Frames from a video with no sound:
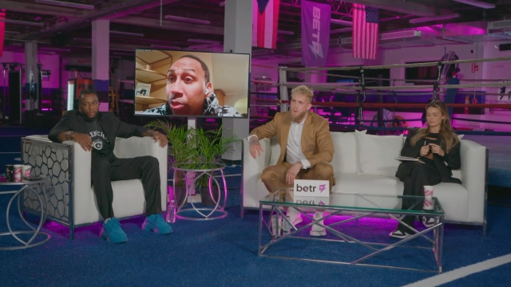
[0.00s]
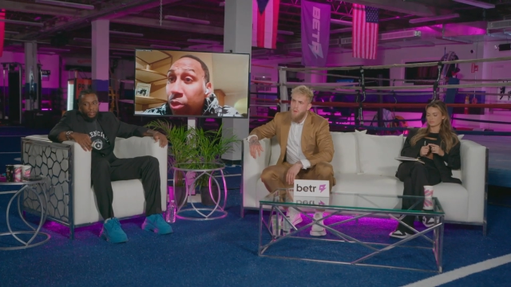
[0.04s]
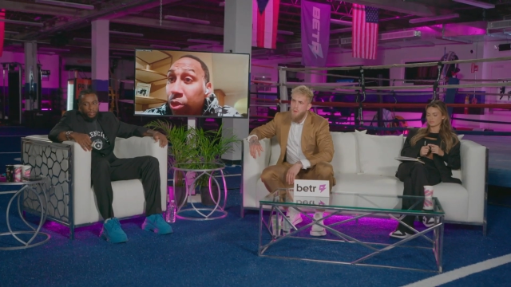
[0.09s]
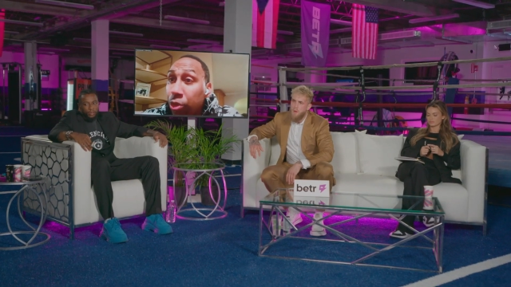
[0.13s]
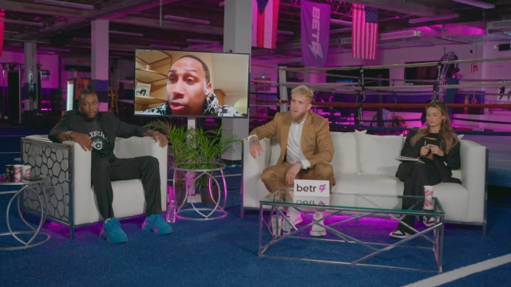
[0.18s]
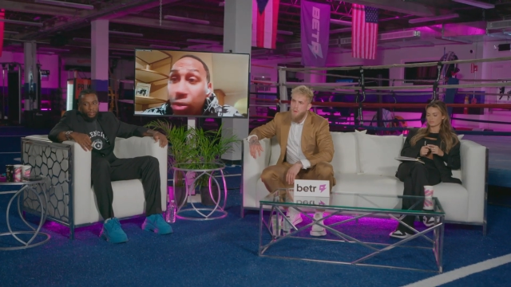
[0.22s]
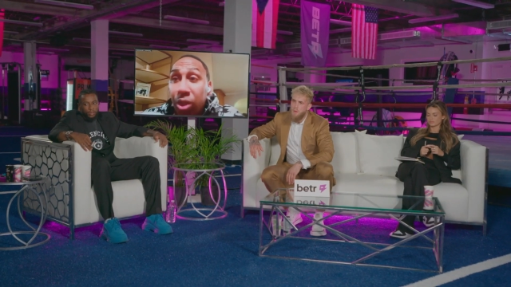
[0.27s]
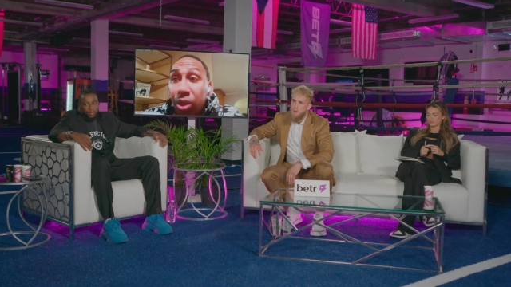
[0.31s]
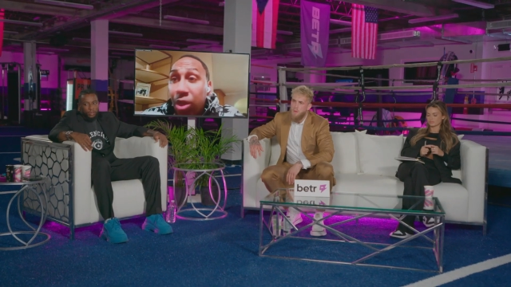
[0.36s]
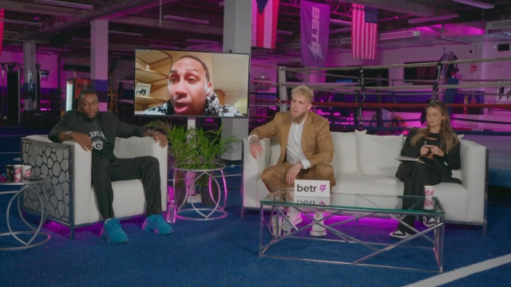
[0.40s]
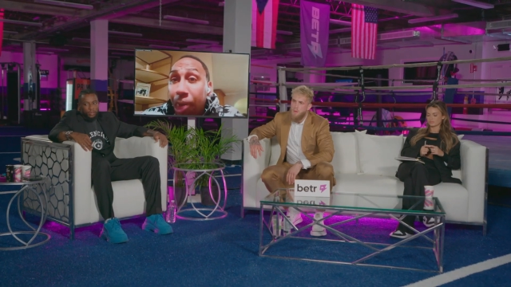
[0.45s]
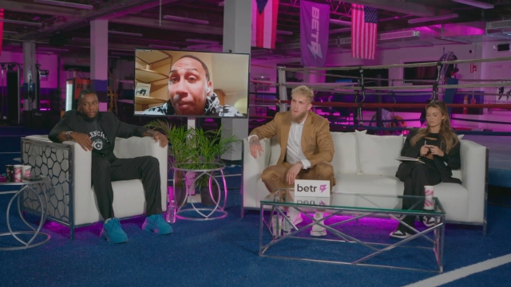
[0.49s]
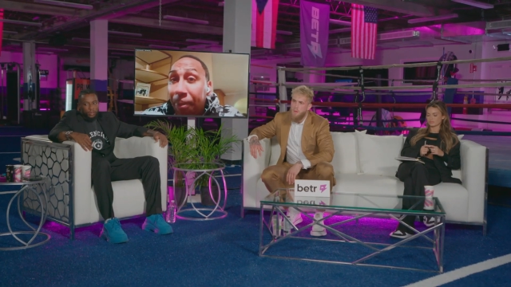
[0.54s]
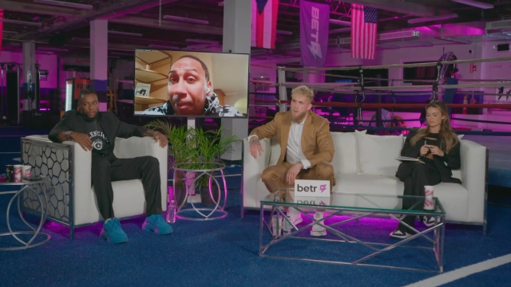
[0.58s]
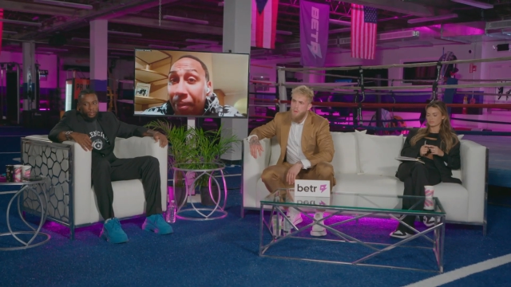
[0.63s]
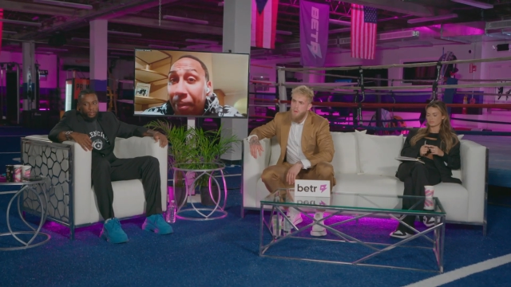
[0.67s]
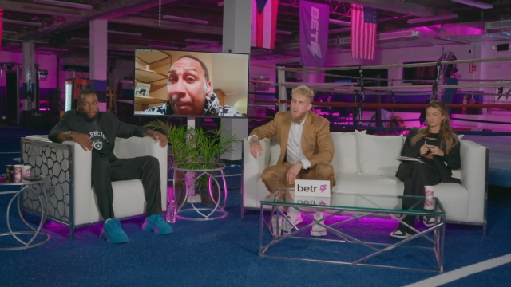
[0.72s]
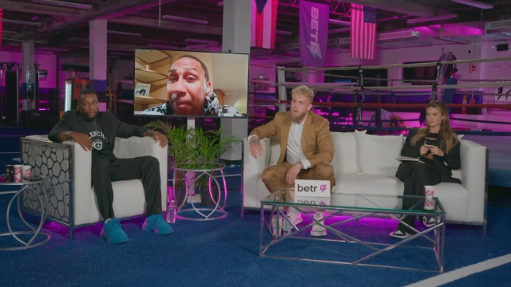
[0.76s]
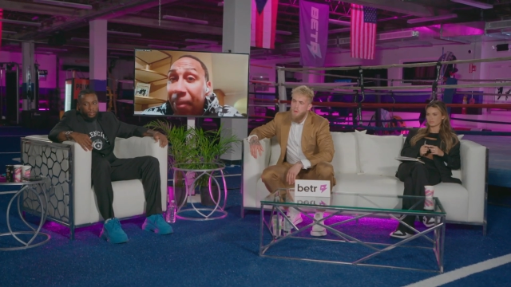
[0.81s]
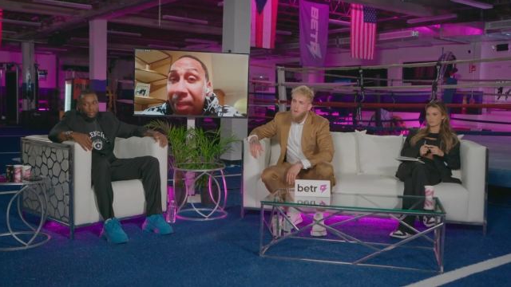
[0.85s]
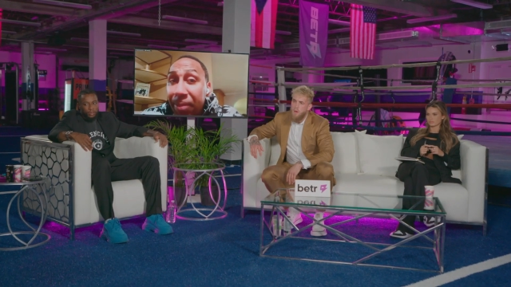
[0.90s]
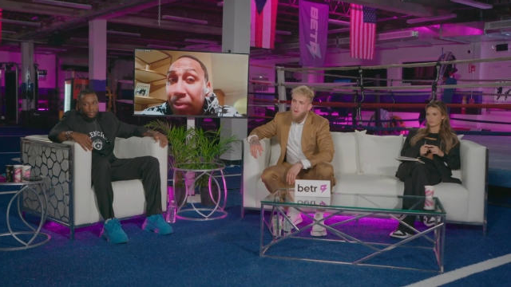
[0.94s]
You can hurt
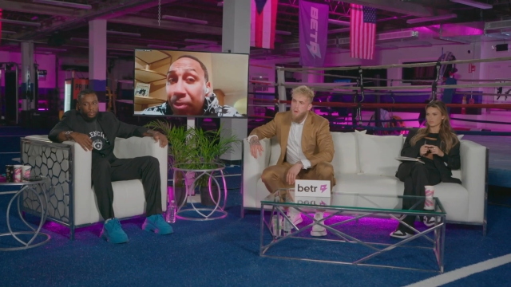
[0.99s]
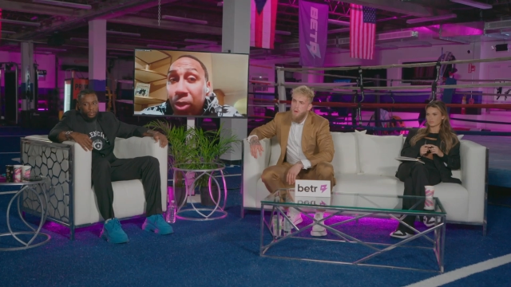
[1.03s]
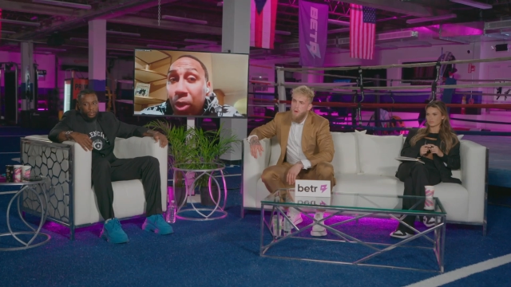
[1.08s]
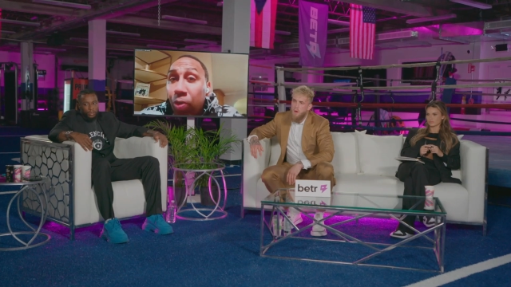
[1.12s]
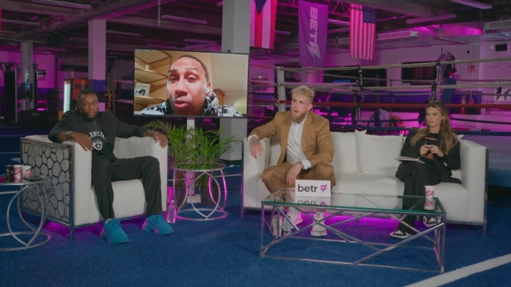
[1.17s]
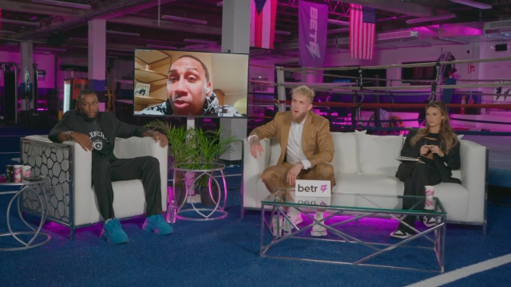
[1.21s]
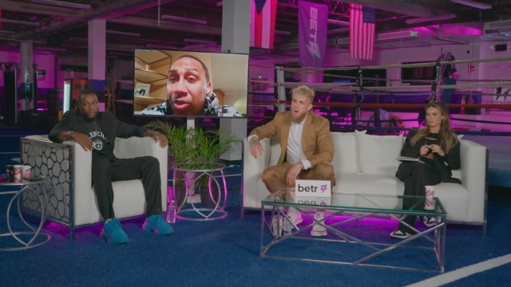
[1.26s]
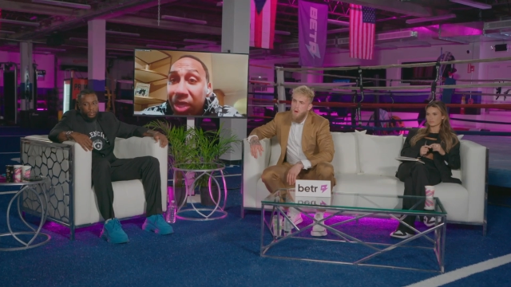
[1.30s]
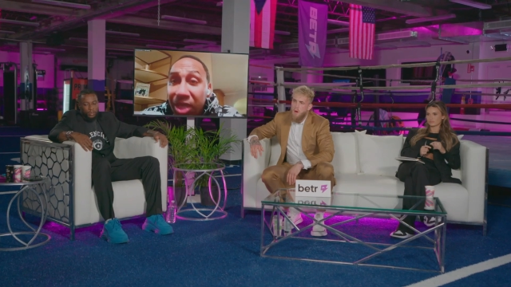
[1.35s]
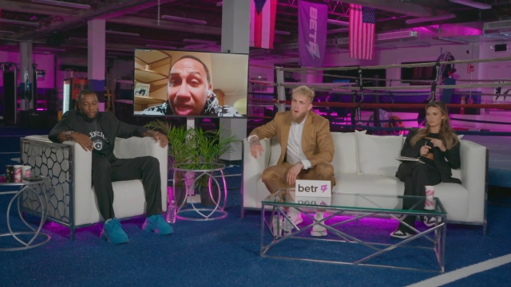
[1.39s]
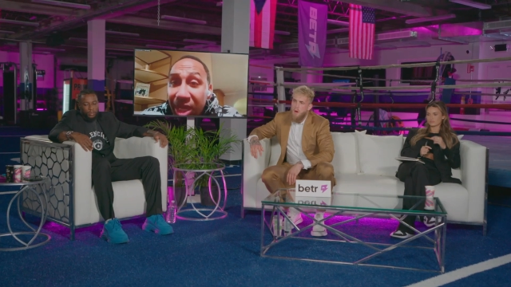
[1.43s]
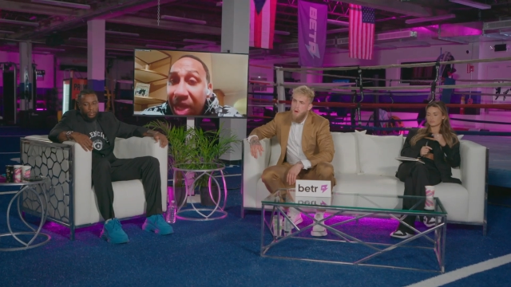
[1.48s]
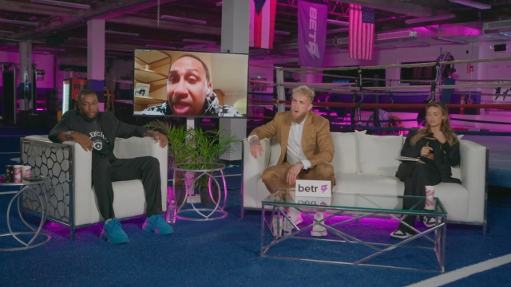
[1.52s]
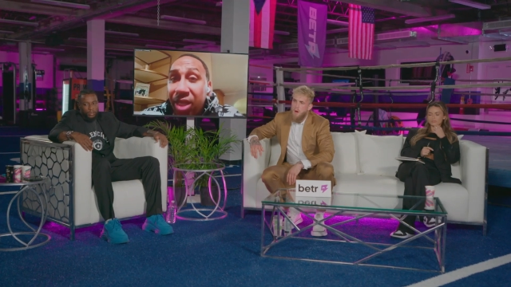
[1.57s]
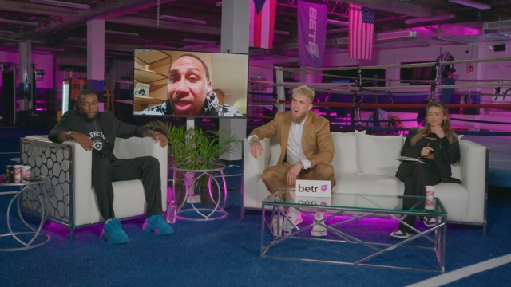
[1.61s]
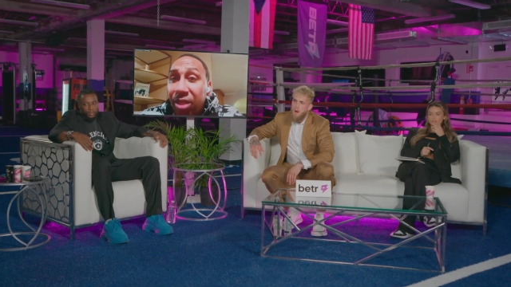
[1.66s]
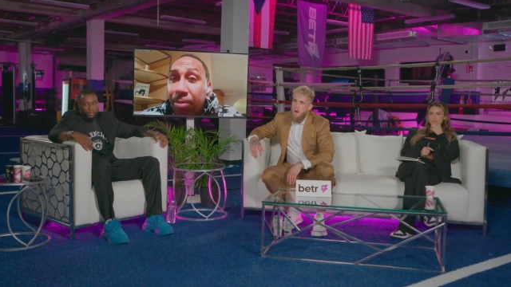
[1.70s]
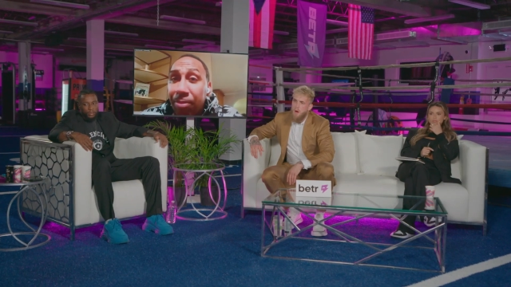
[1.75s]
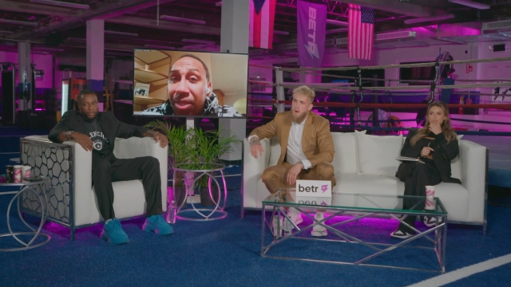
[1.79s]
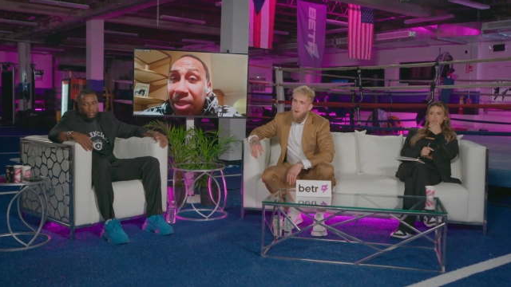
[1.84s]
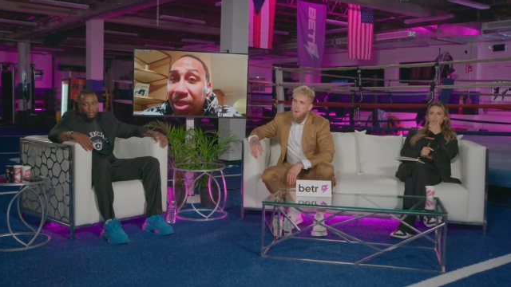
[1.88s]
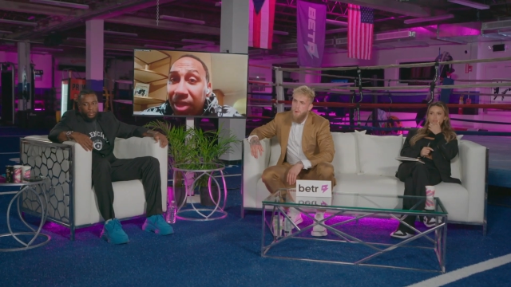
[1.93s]
people. People don't need
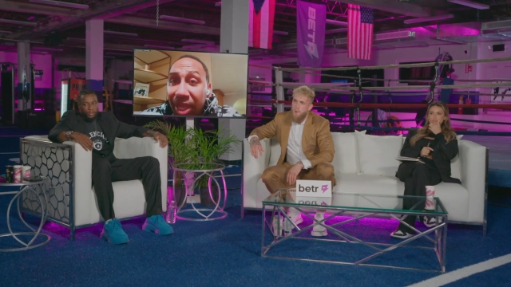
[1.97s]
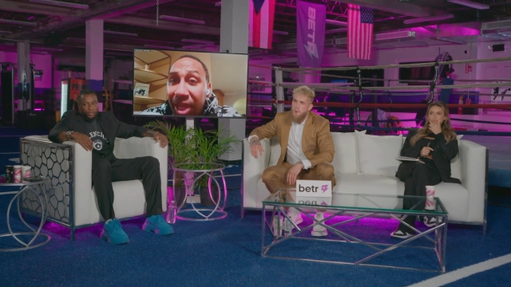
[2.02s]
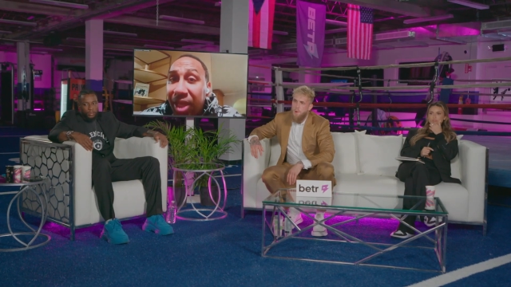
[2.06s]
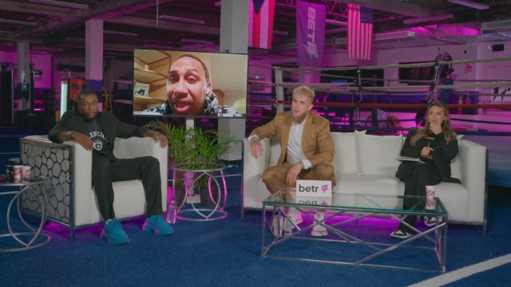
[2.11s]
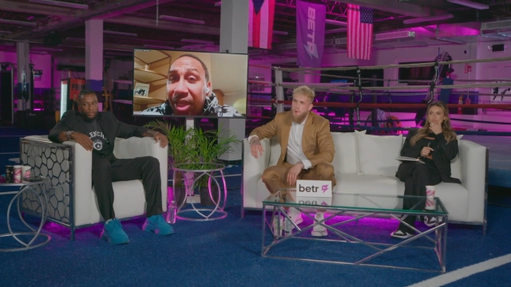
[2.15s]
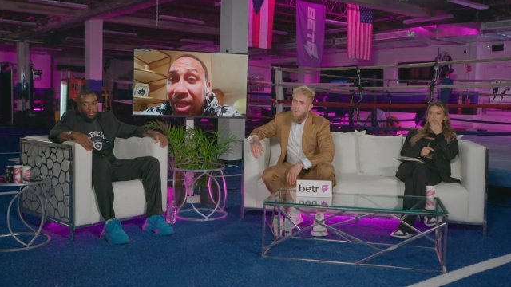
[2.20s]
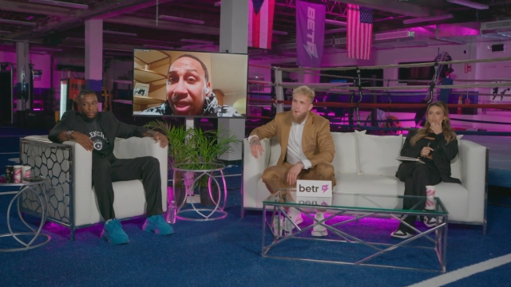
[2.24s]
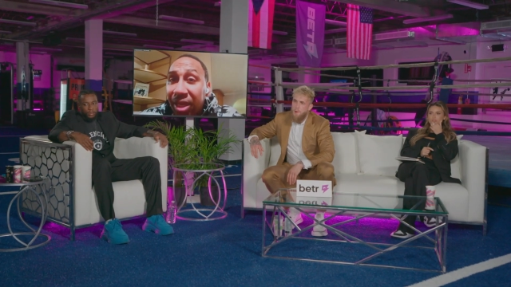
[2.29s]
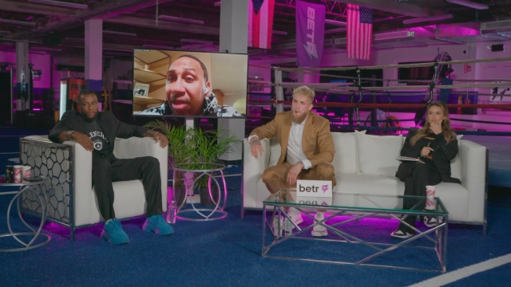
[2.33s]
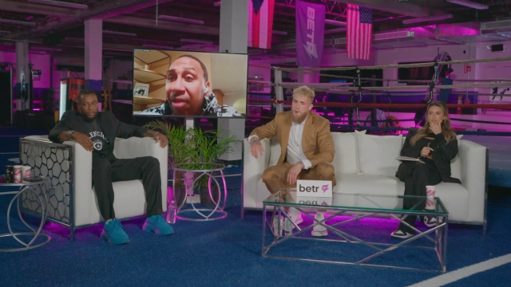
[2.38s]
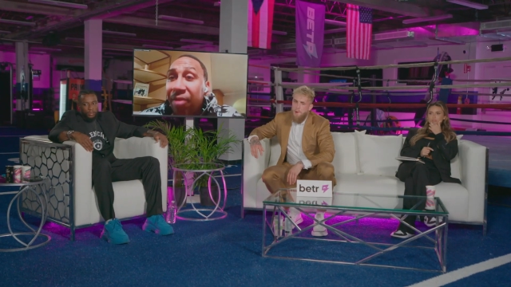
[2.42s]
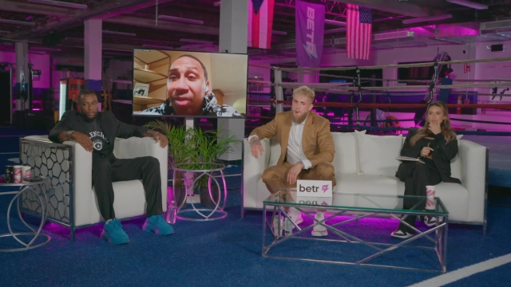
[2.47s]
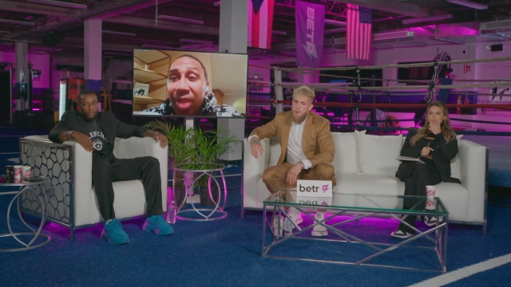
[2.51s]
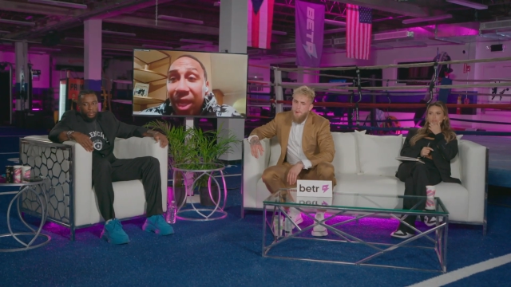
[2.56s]
to be thinking